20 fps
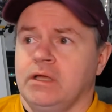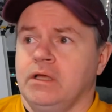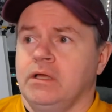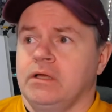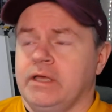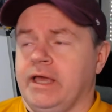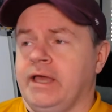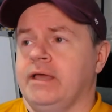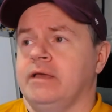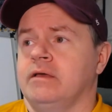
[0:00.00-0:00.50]

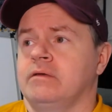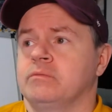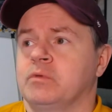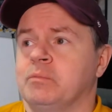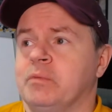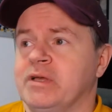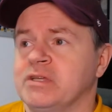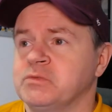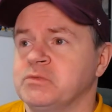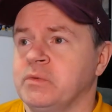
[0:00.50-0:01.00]
Okay, the
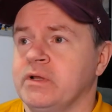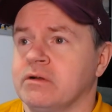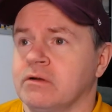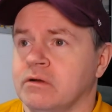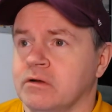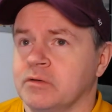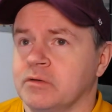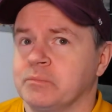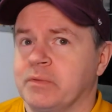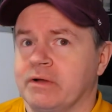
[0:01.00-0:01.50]
best way to
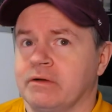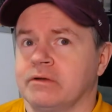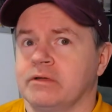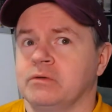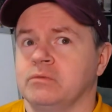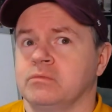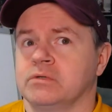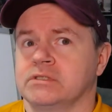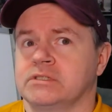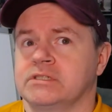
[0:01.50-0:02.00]
hurt Barry
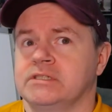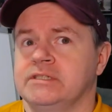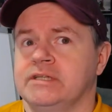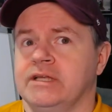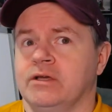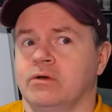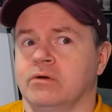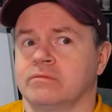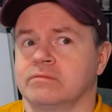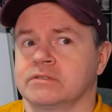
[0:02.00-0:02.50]
was to
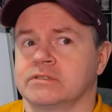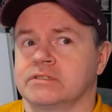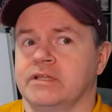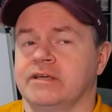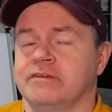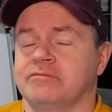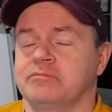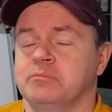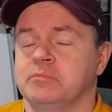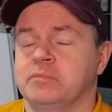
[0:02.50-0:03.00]
take over his
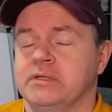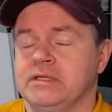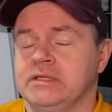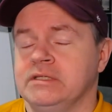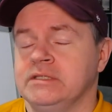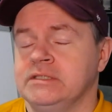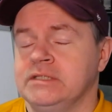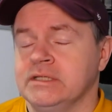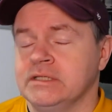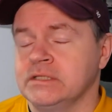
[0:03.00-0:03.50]
life. But
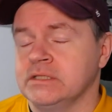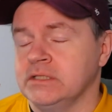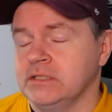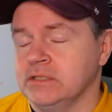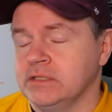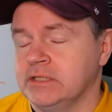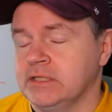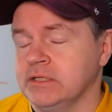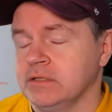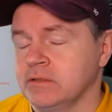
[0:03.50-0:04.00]
you didn't.
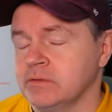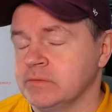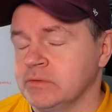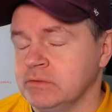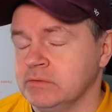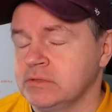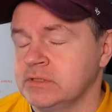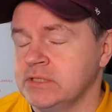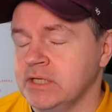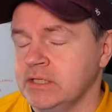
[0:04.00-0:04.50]
You killed.
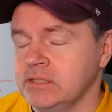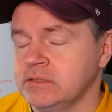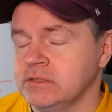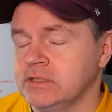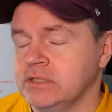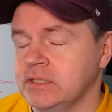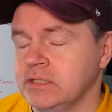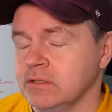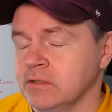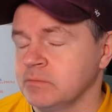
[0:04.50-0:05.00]
You said you
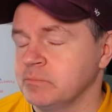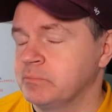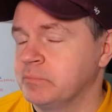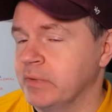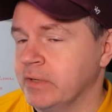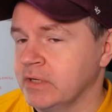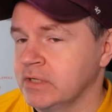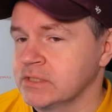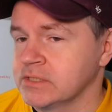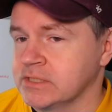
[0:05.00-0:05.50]
killed
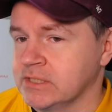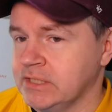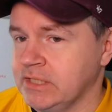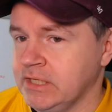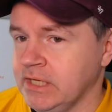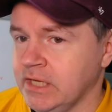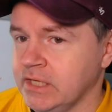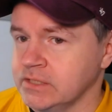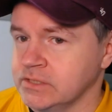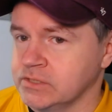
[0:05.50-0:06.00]
Barry as a
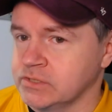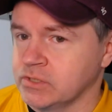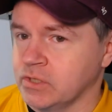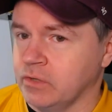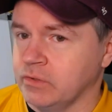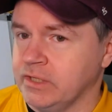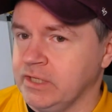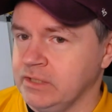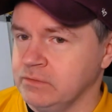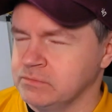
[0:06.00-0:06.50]
kid.
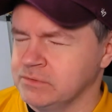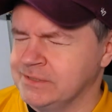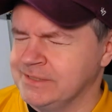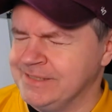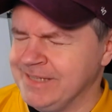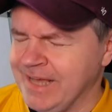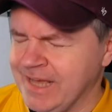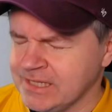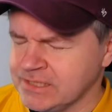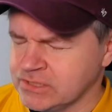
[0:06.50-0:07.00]
So he was
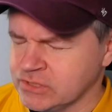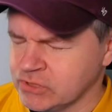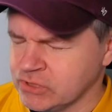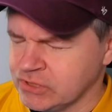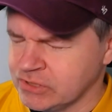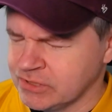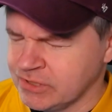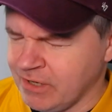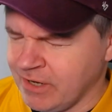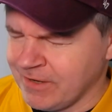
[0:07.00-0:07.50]
dead. So
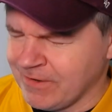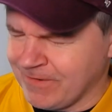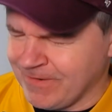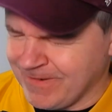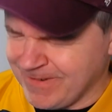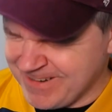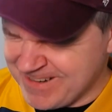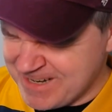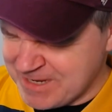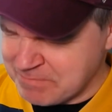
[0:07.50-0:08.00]
you're not
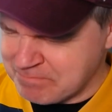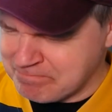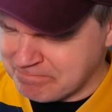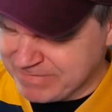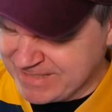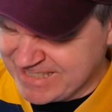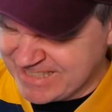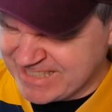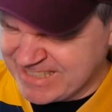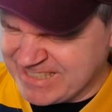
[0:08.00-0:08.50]
hurting
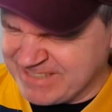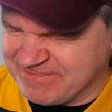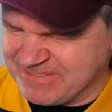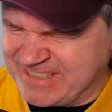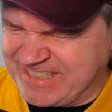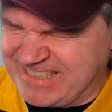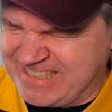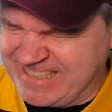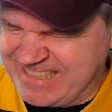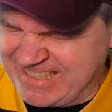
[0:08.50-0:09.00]
Barry if
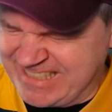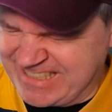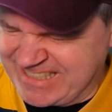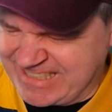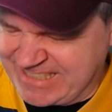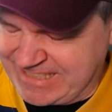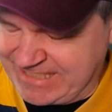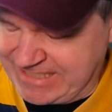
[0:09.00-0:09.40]
he's dead as a